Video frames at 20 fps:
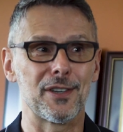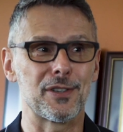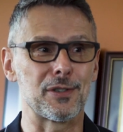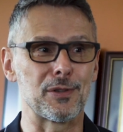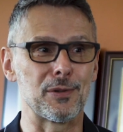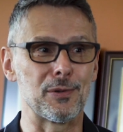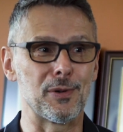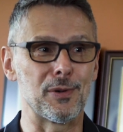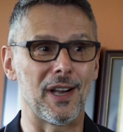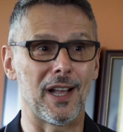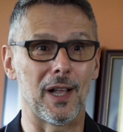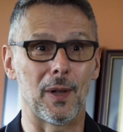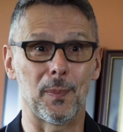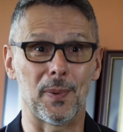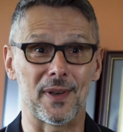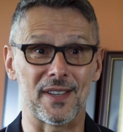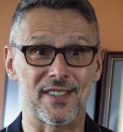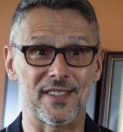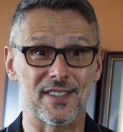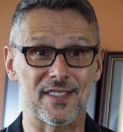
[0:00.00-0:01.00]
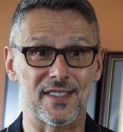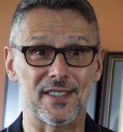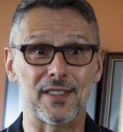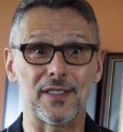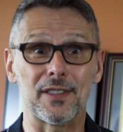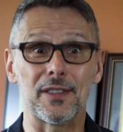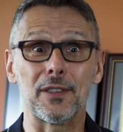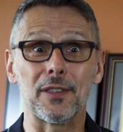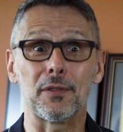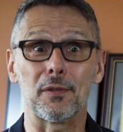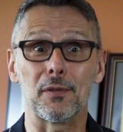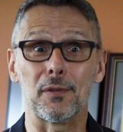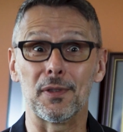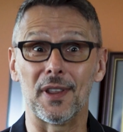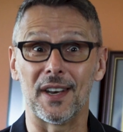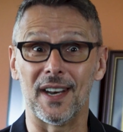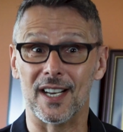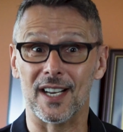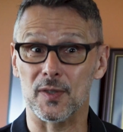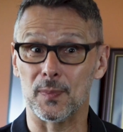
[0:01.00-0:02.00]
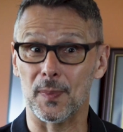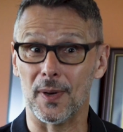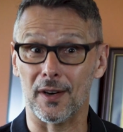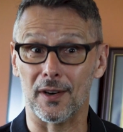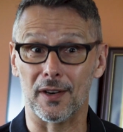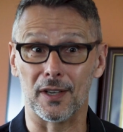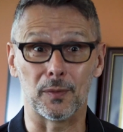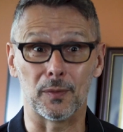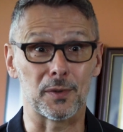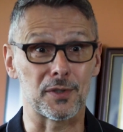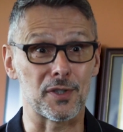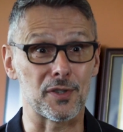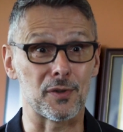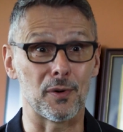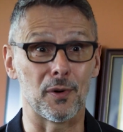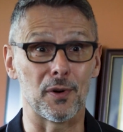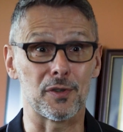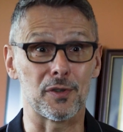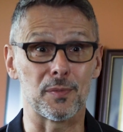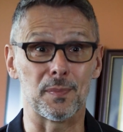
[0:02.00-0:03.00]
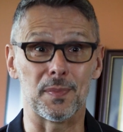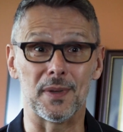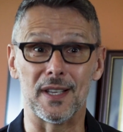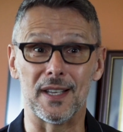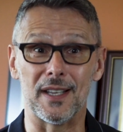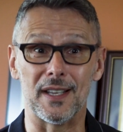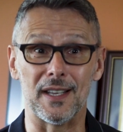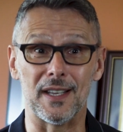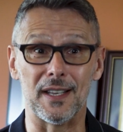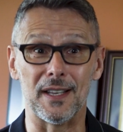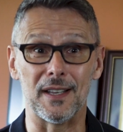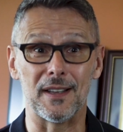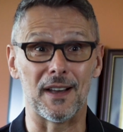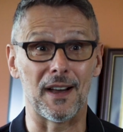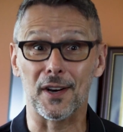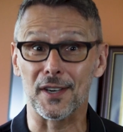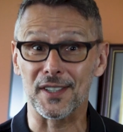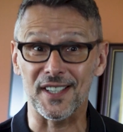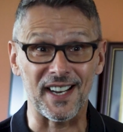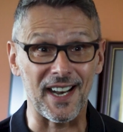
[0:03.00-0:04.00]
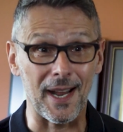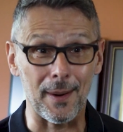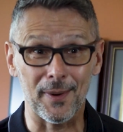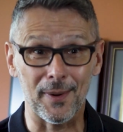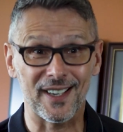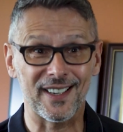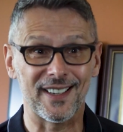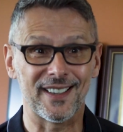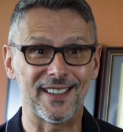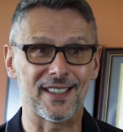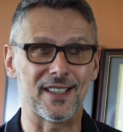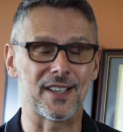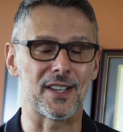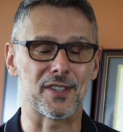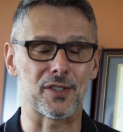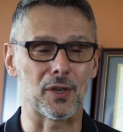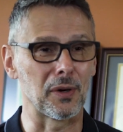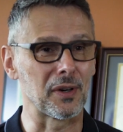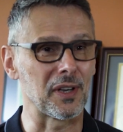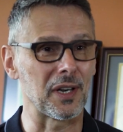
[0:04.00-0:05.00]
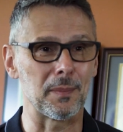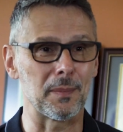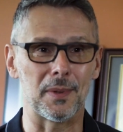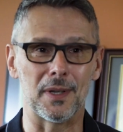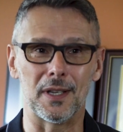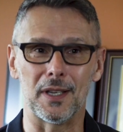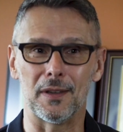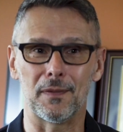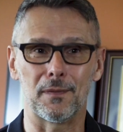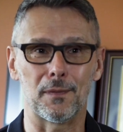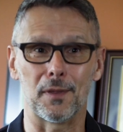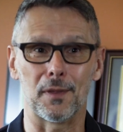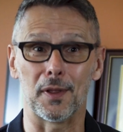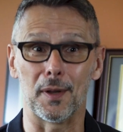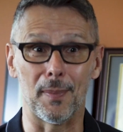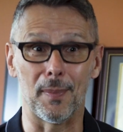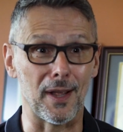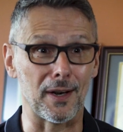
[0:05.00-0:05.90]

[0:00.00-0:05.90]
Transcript: to help us skate through the next period, which is going to be very dynamic, but it's all going to be for the